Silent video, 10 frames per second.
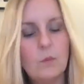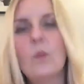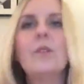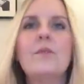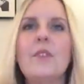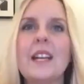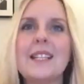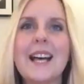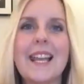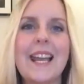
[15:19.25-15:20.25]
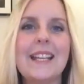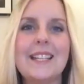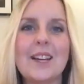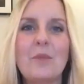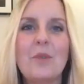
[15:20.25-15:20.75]
we'll fix that
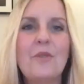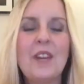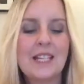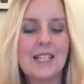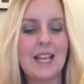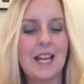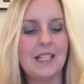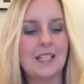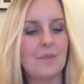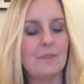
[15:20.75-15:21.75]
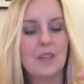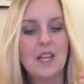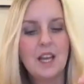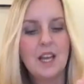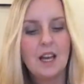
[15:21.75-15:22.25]
later. We'll fix it later.
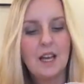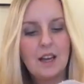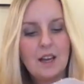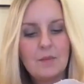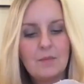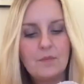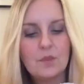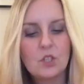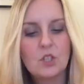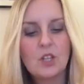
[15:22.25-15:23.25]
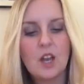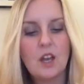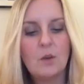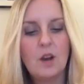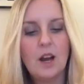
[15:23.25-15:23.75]
Um,
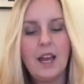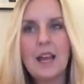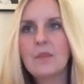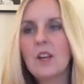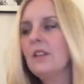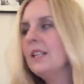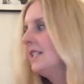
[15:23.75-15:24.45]
so I am currently